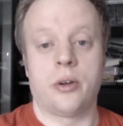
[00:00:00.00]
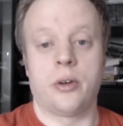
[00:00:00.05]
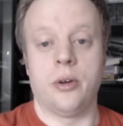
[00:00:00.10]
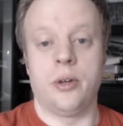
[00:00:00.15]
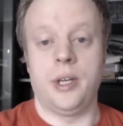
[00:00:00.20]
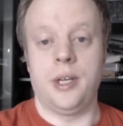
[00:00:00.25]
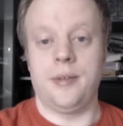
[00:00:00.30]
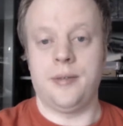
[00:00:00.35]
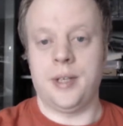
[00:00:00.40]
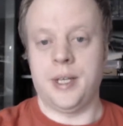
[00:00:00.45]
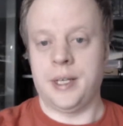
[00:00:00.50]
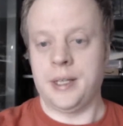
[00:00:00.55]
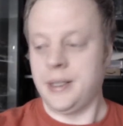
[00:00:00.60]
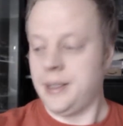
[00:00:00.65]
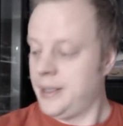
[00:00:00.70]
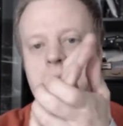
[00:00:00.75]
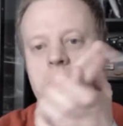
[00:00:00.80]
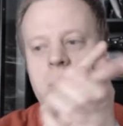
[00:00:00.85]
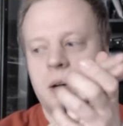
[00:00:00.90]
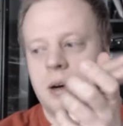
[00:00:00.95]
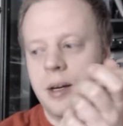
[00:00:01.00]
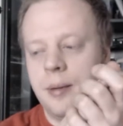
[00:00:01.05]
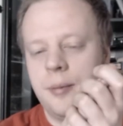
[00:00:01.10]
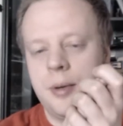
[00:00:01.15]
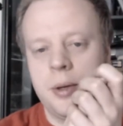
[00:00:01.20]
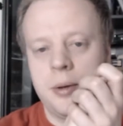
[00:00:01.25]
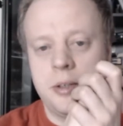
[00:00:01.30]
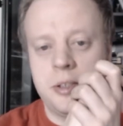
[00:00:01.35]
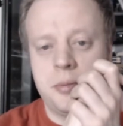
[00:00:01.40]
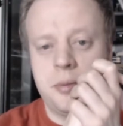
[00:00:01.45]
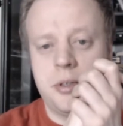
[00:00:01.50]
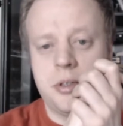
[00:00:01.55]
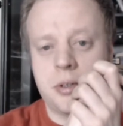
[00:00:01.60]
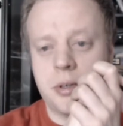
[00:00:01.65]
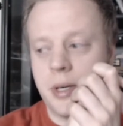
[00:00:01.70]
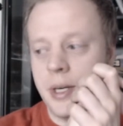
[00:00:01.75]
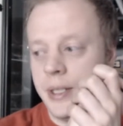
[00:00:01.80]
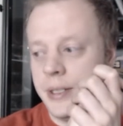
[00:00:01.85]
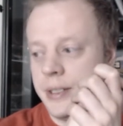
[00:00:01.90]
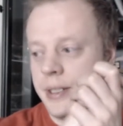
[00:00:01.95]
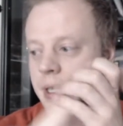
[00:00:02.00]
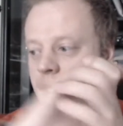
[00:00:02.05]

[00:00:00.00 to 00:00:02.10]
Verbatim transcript: Good evening. I'm going to be trying to